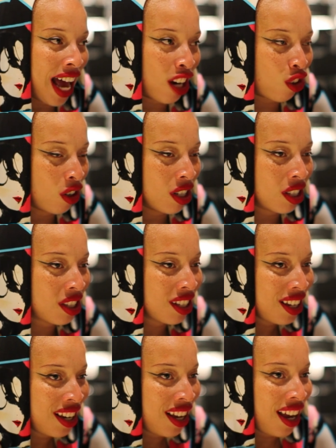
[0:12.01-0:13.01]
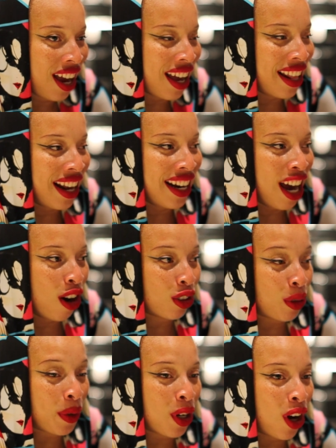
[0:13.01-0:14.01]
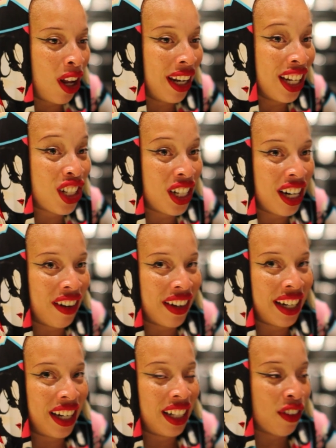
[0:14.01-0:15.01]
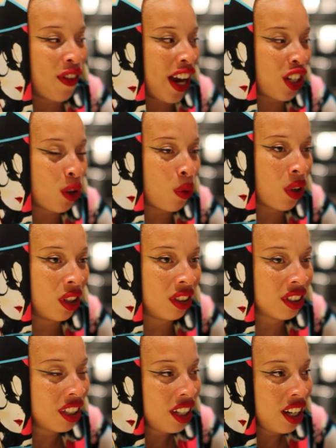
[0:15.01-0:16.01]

actress, and then now to be called legendary in the fashion world,